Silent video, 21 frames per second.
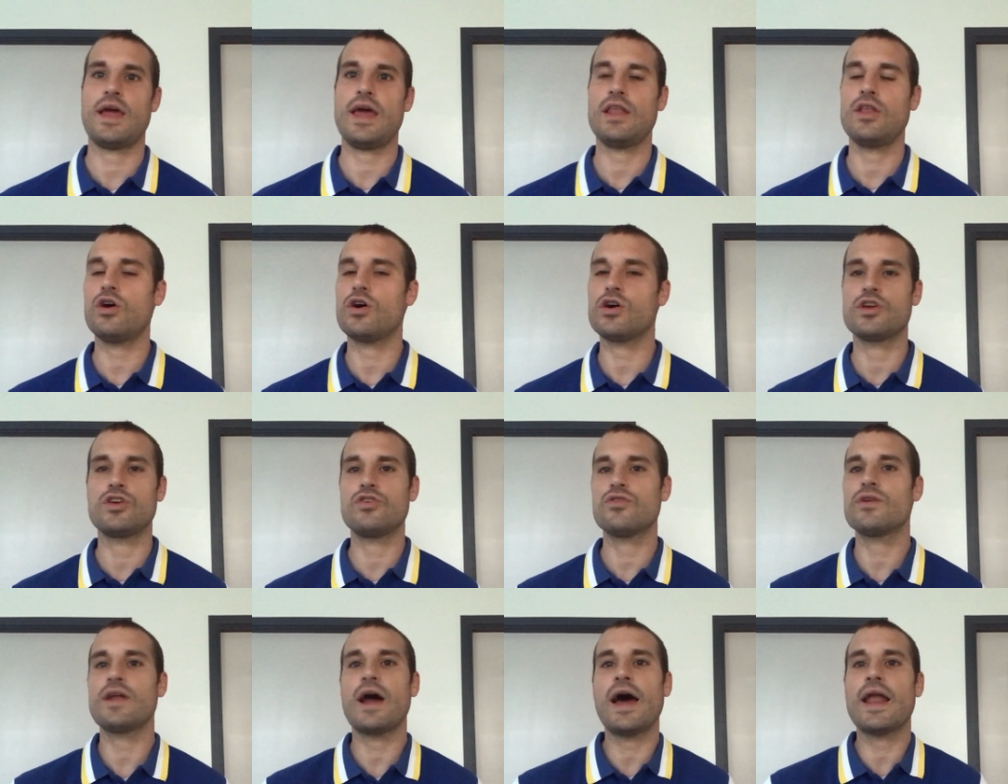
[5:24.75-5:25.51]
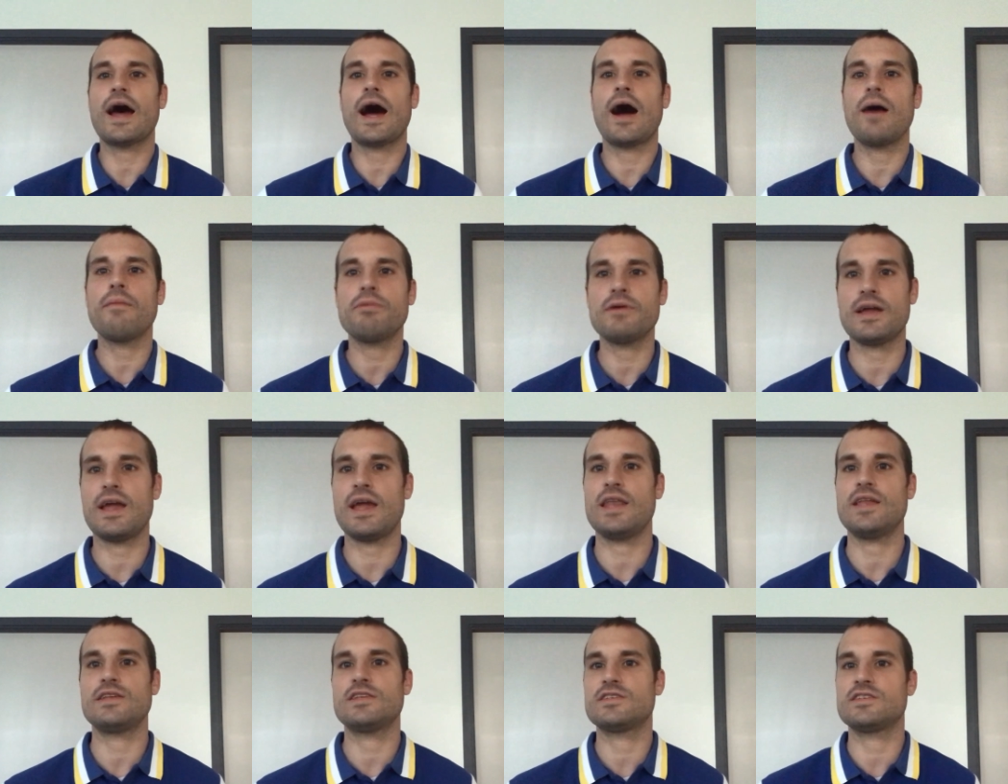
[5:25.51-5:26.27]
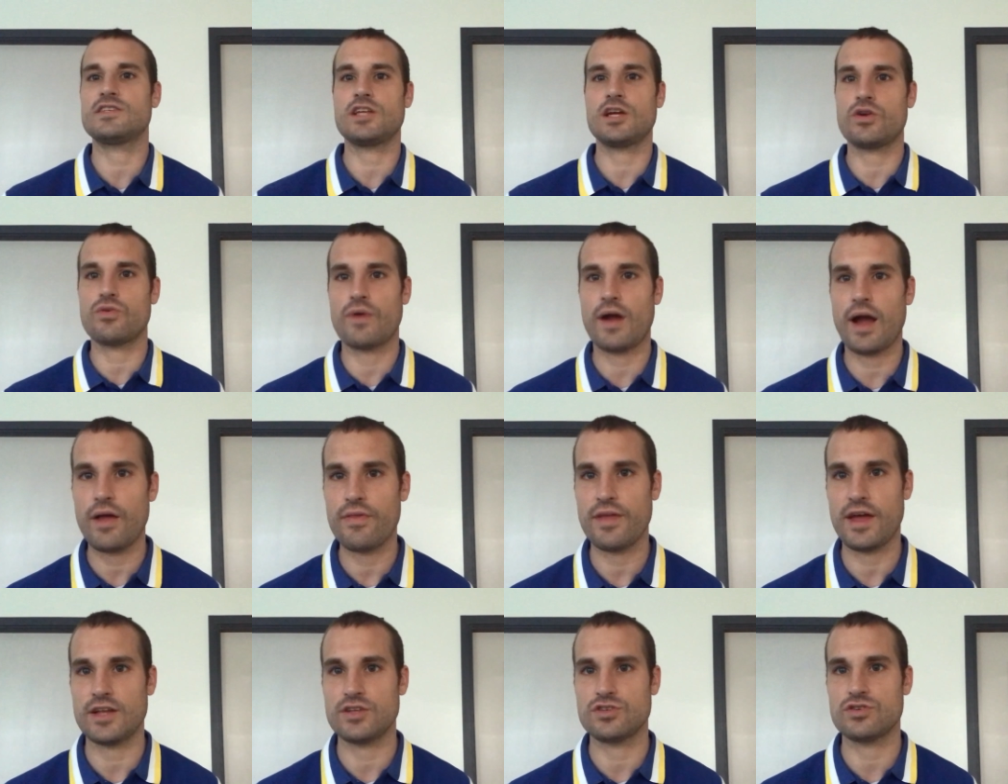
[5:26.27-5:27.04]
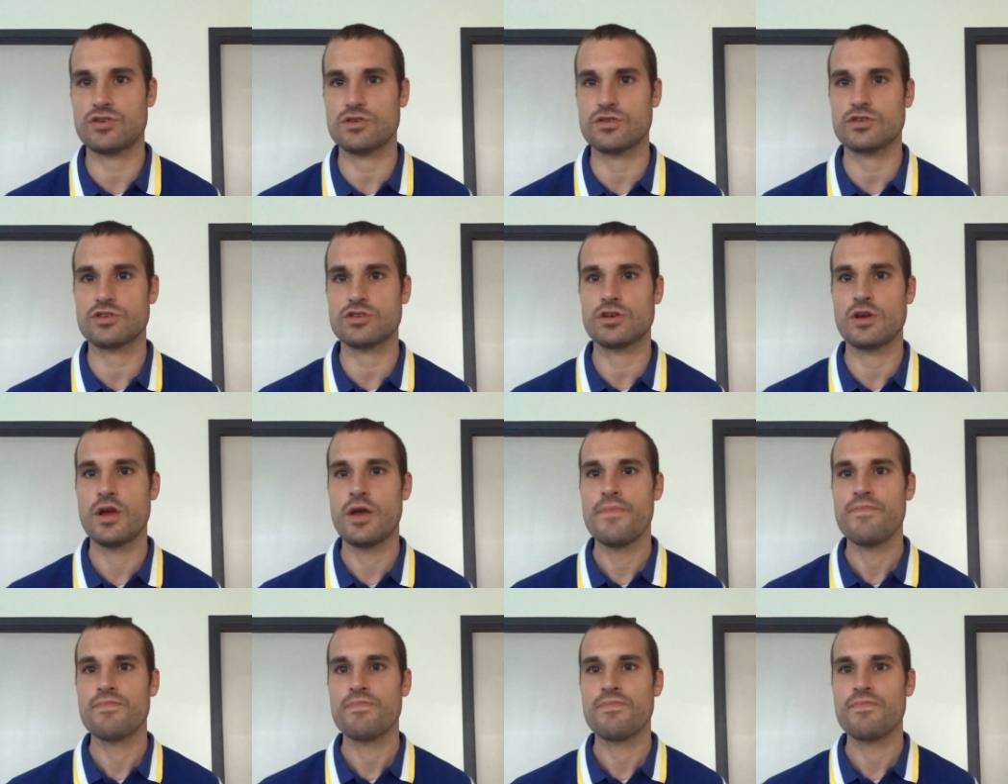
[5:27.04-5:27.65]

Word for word: And look, you're not obligated to stick around that church.